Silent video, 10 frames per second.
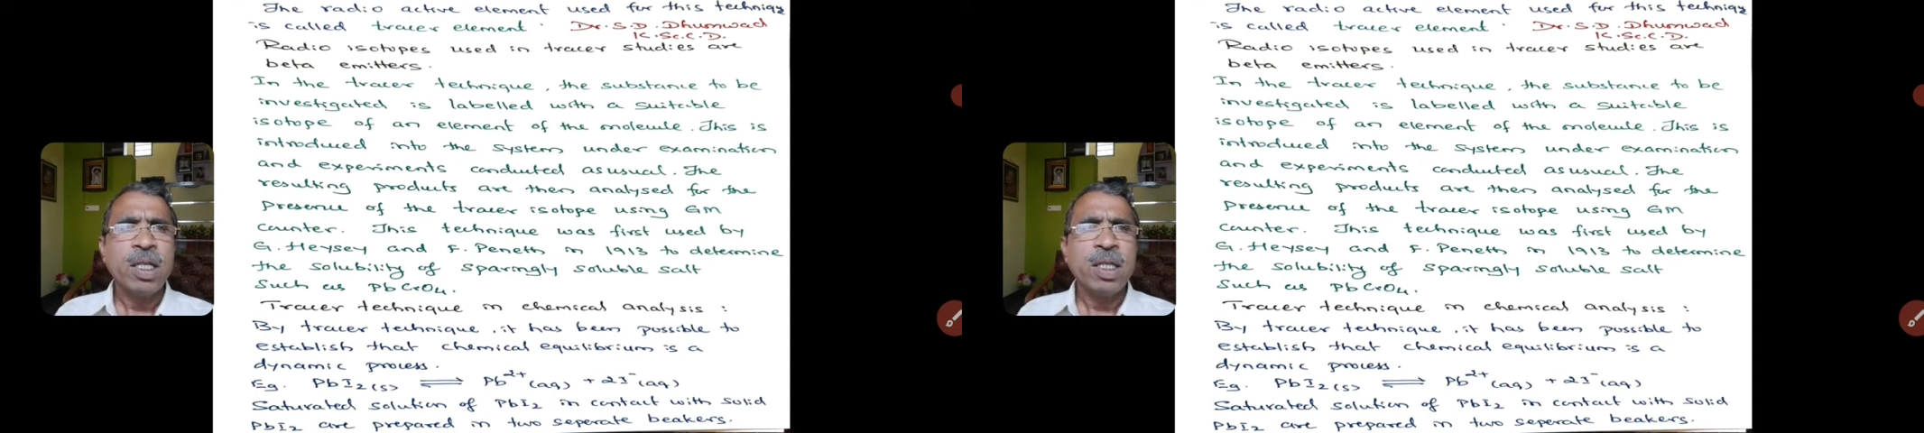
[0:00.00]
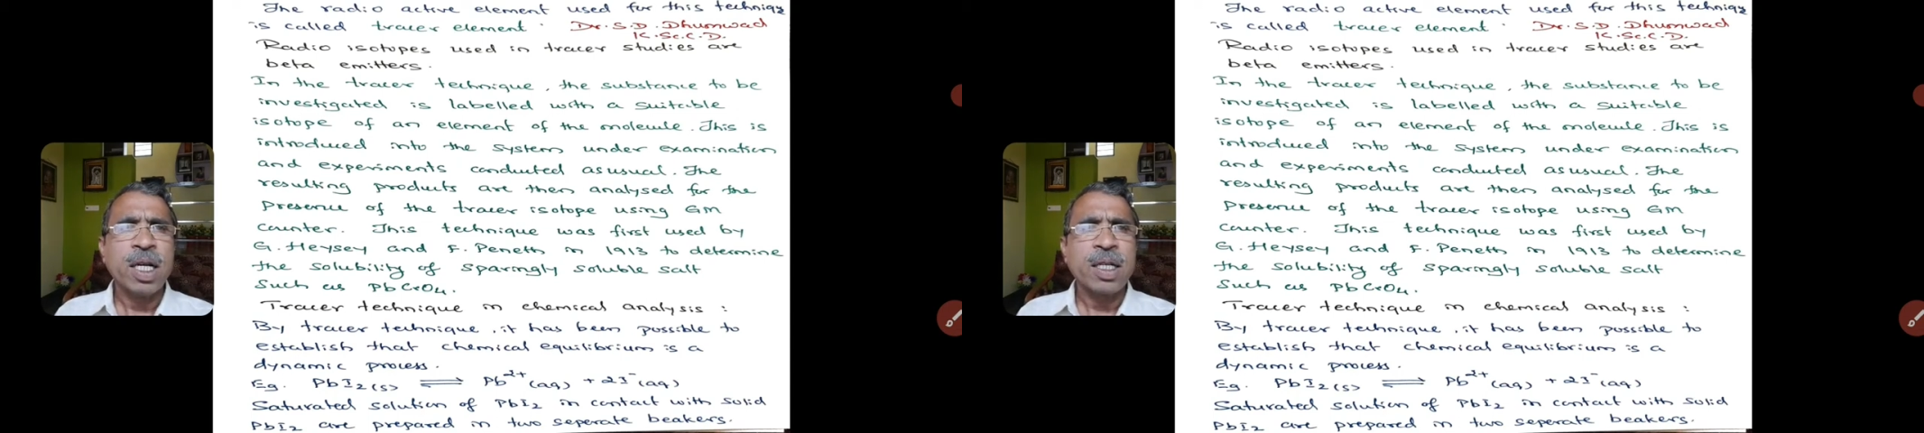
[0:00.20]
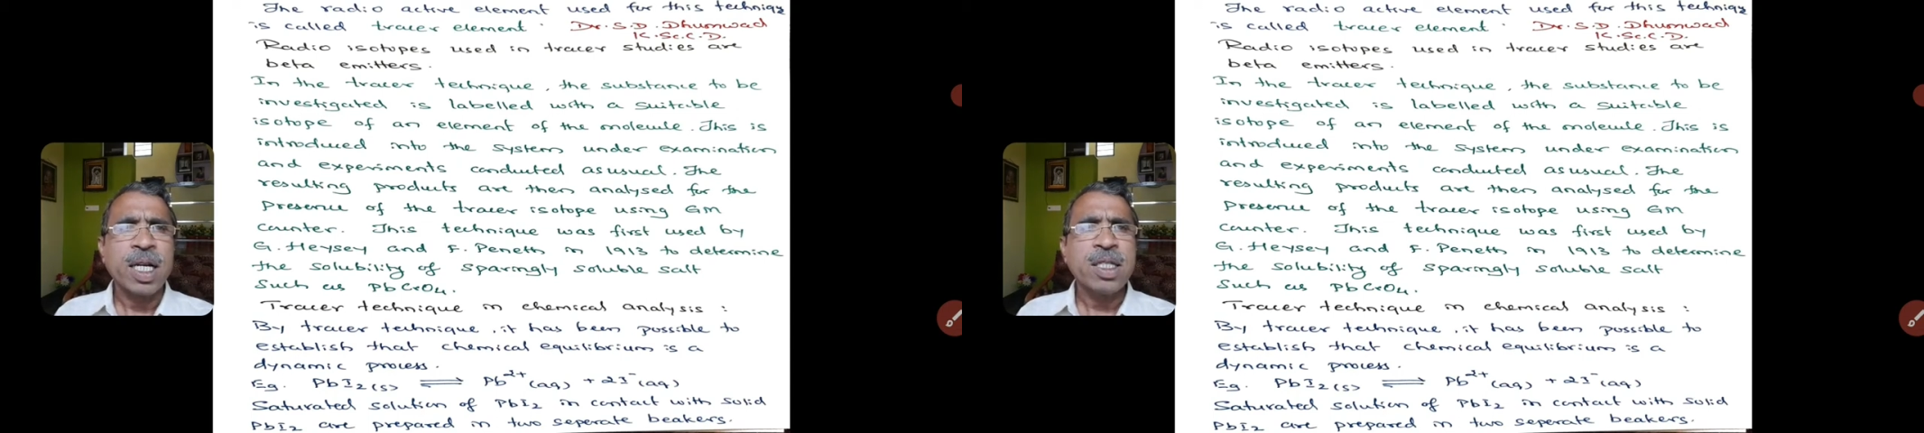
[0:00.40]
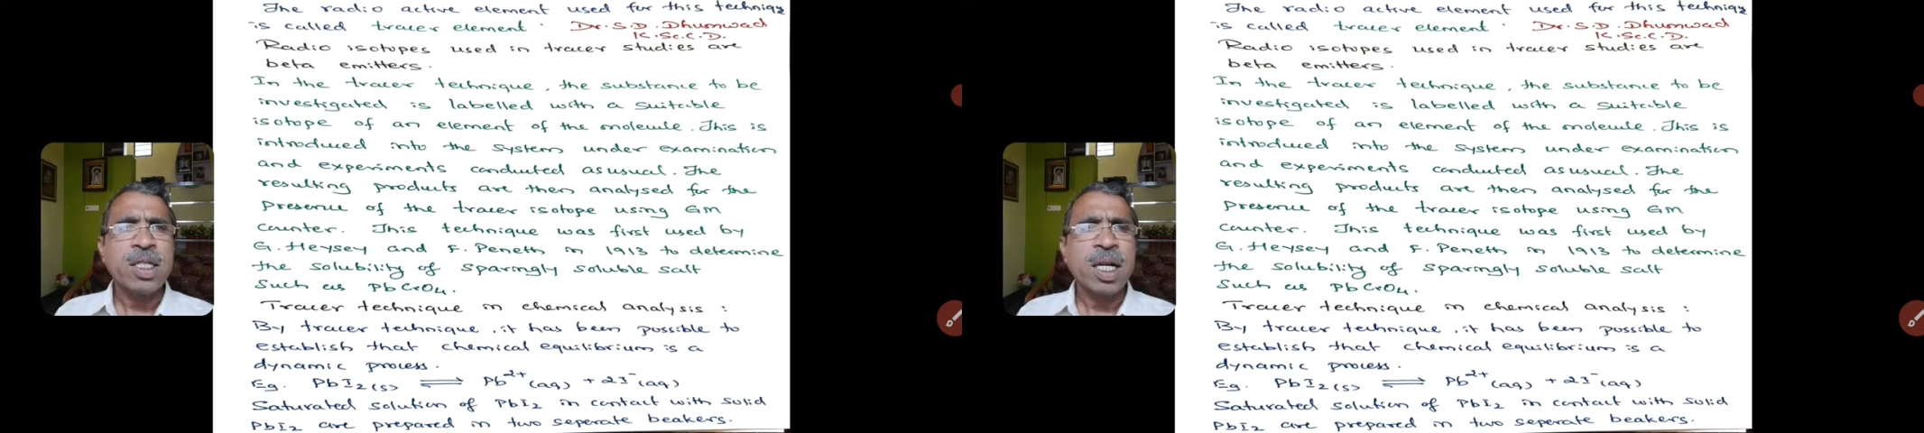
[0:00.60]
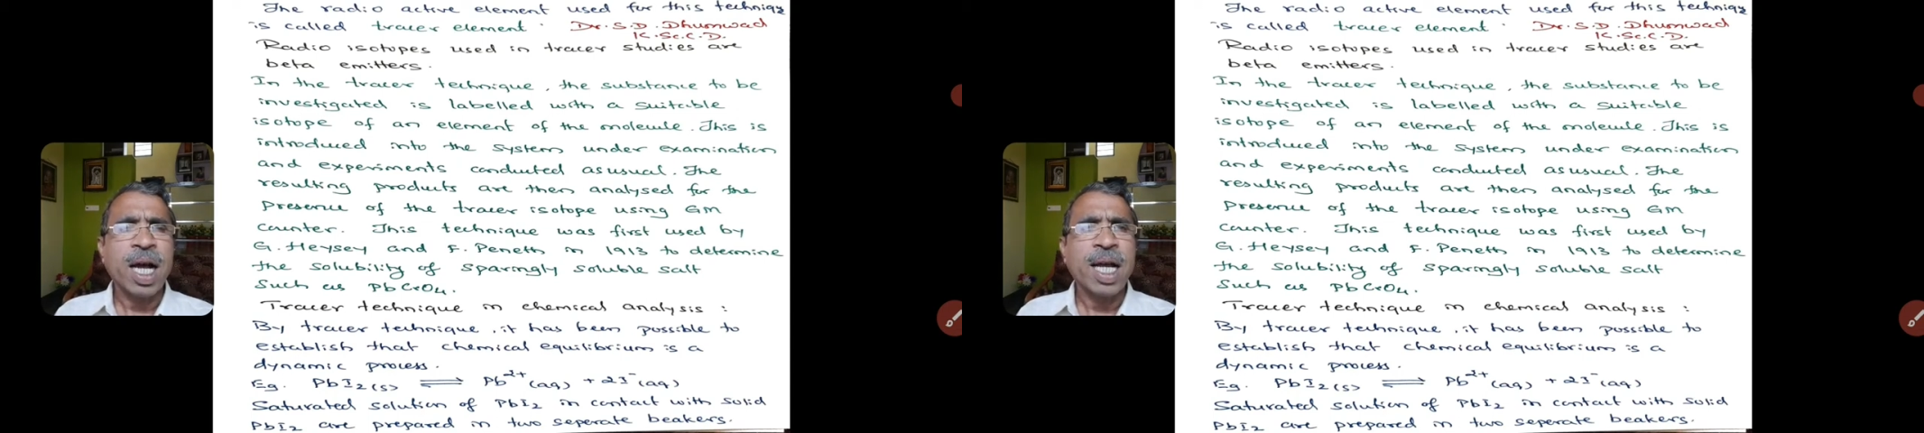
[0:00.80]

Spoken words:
the tracer